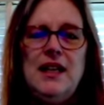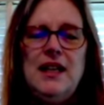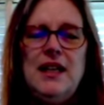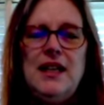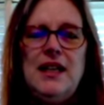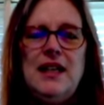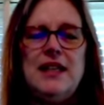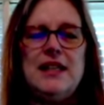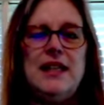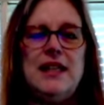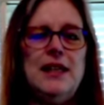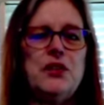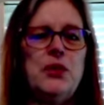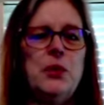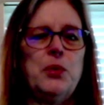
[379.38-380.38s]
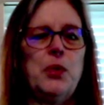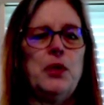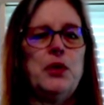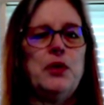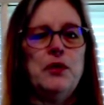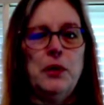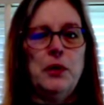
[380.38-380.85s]
This is the word
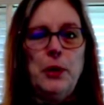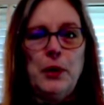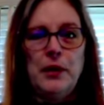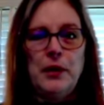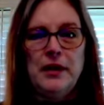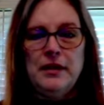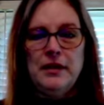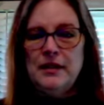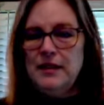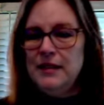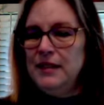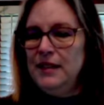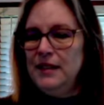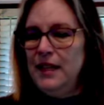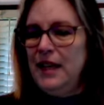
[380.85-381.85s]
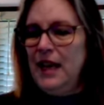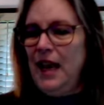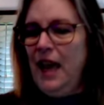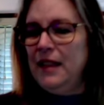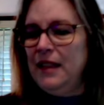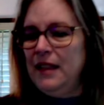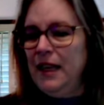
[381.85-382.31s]
of the Lord
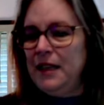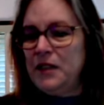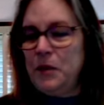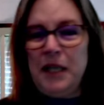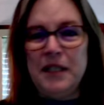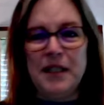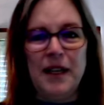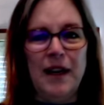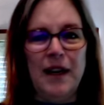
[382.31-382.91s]
and thanks be to God.